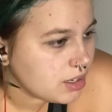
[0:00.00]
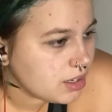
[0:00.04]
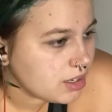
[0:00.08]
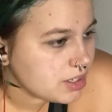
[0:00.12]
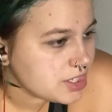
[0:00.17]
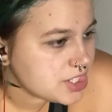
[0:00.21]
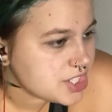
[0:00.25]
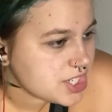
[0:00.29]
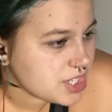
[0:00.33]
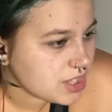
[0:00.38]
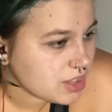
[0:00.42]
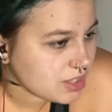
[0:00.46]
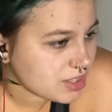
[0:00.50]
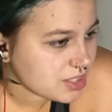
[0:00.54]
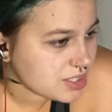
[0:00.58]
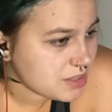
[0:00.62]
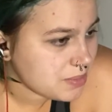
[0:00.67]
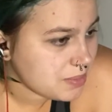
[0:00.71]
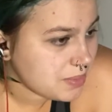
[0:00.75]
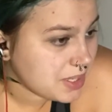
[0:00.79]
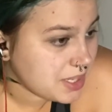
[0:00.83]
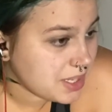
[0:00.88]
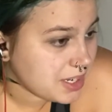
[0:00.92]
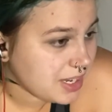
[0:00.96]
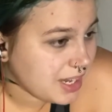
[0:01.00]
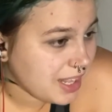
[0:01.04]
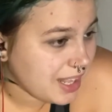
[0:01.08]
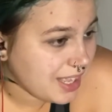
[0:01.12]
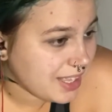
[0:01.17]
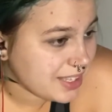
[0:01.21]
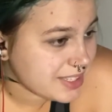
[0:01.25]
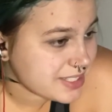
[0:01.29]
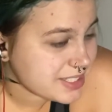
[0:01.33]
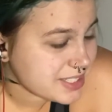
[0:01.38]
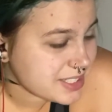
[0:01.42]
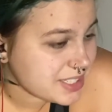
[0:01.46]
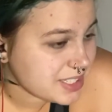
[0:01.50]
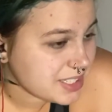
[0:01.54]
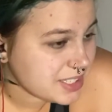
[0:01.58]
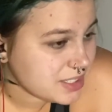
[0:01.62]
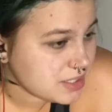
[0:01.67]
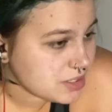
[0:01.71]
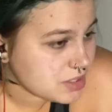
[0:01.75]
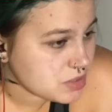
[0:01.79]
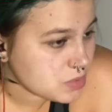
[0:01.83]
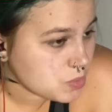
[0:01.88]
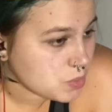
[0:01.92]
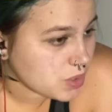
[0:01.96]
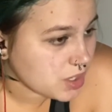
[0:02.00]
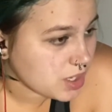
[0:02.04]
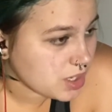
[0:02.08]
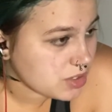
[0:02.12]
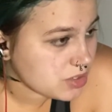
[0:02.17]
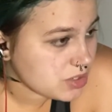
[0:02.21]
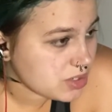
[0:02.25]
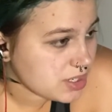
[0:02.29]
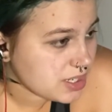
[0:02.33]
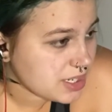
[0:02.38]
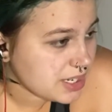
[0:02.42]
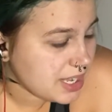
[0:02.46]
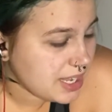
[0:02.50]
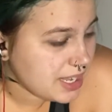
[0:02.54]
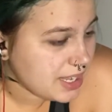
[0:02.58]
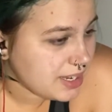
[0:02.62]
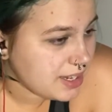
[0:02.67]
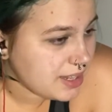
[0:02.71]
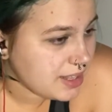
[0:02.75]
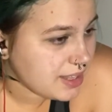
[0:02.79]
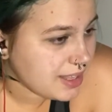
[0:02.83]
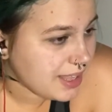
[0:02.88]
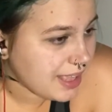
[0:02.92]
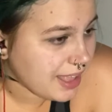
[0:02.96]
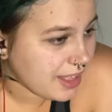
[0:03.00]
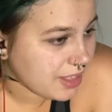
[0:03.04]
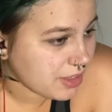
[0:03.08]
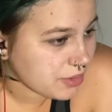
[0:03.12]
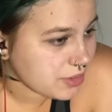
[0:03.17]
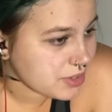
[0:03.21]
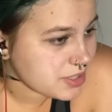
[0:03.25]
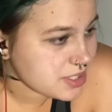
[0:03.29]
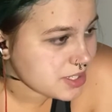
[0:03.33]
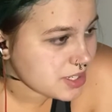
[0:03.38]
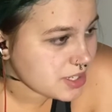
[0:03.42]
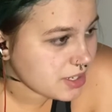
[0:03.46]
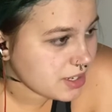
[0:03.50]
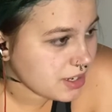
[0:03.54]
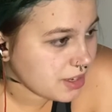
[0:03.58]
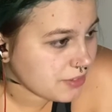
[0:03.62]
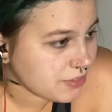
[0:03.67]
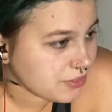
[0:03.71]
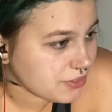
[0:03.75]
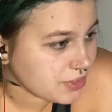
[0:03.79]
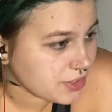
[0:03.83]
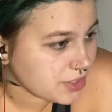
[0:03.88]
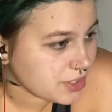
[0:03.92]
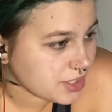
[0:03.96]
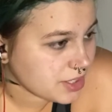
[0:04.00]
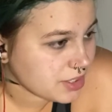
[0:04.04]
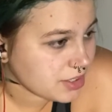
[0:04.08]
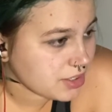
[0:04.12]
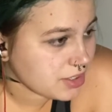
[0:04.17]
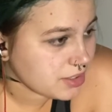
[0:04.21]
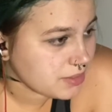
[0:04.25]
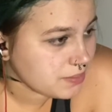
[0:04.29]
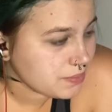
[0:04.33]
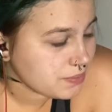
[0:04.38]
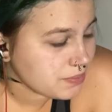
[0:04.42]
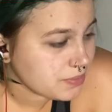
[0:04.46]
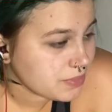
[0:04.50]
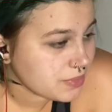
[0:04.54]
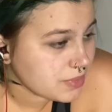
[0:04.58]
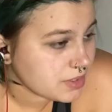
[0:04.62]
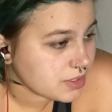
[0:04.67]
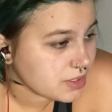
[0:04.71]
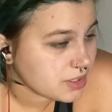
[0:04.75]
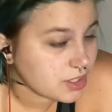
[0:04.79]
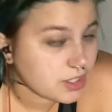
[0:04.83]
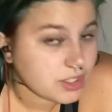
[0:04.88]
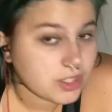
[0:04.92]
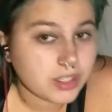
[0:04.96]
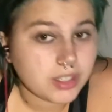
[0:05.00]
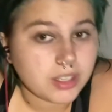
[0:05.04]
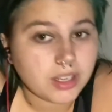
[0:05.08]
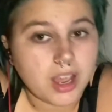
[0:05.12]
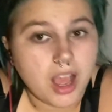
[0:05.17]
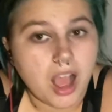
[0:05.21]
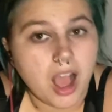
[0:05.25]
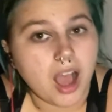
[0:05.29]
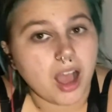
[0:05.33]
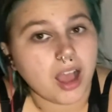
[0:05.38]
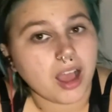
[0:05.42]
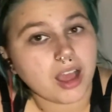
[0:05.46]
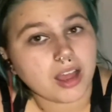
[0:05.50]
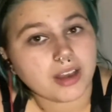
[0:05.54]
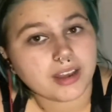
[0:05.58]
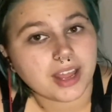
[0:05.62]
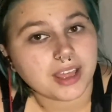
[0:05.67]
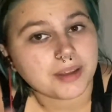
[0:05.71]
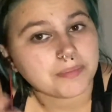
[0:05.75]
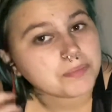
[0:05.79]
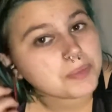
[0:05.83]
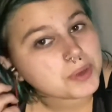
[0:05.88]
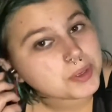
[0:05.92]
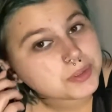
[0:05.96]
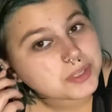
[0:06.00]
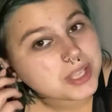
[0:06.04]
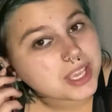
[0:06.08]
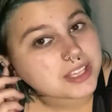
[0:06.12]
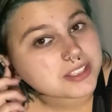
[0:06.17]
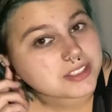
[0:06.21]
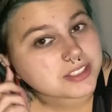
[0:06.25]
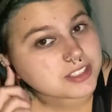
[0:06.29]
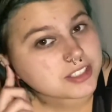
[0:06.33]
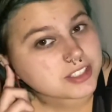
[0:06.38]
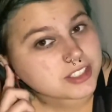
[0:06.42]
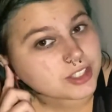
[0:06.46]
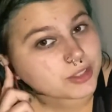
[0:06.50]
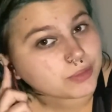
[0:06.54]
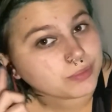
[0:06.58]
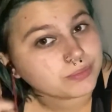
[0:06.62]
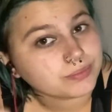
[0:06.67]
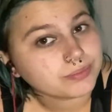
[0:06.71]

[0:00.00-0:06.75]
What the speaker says: She looked at me and asked, is 180 calories enough for dinner? Not in most cases, no.